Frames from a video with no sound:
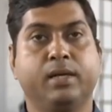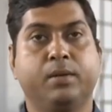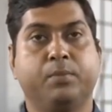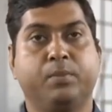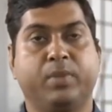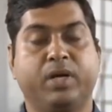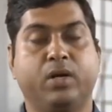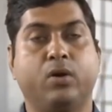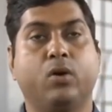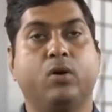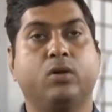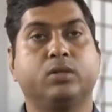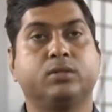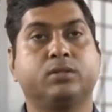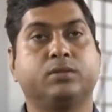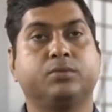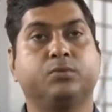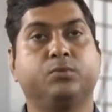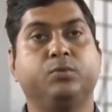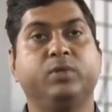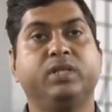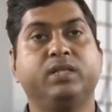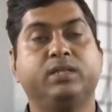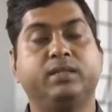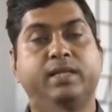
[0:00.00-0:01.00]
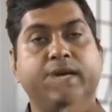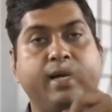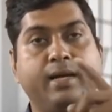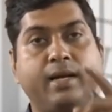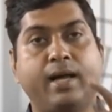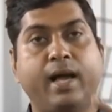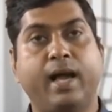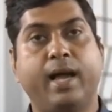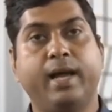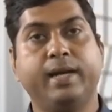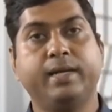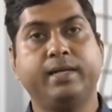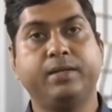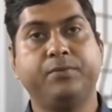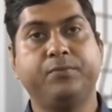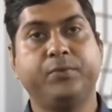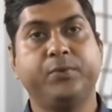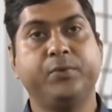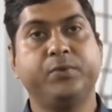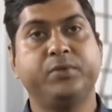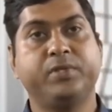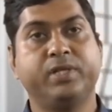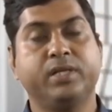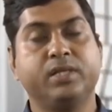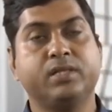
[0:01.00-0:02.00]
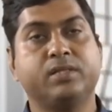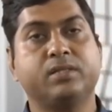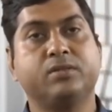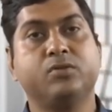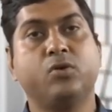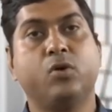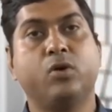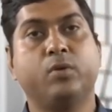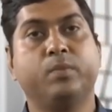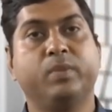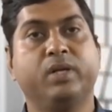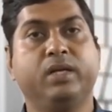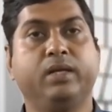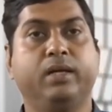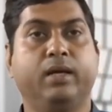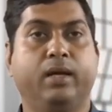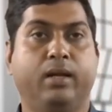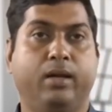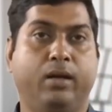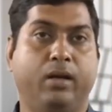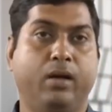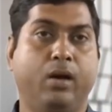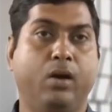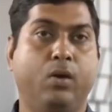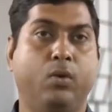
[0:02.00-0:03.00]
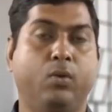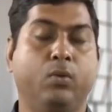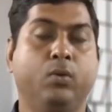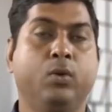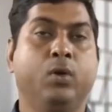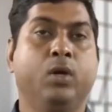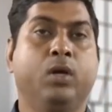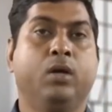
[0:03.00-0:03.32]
because with that height if you just normally allow